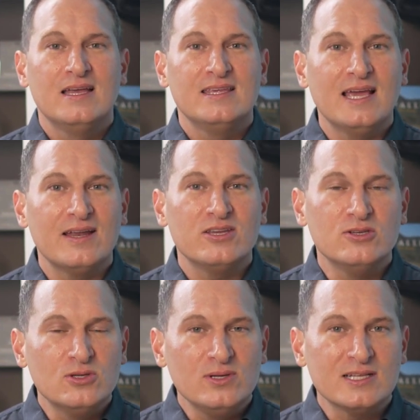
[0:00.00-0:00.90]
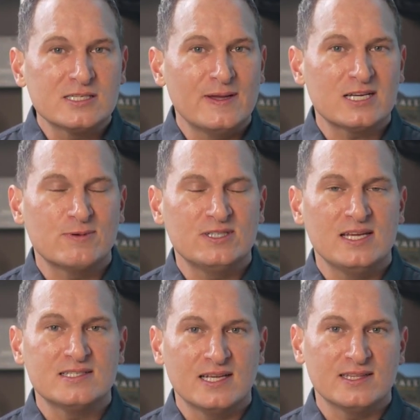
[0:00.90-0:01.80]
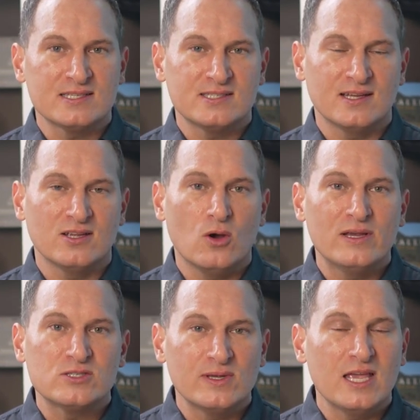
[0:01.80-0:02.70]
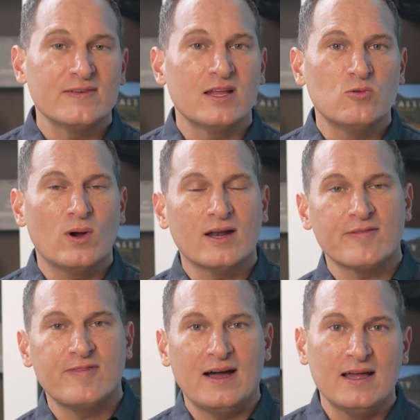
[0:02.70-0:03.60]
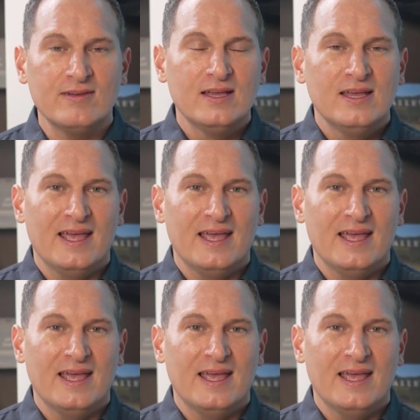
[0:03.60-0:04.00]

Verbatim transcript: Yet you do need some expertise to get this thing going, so we gave it a 1 out of 5,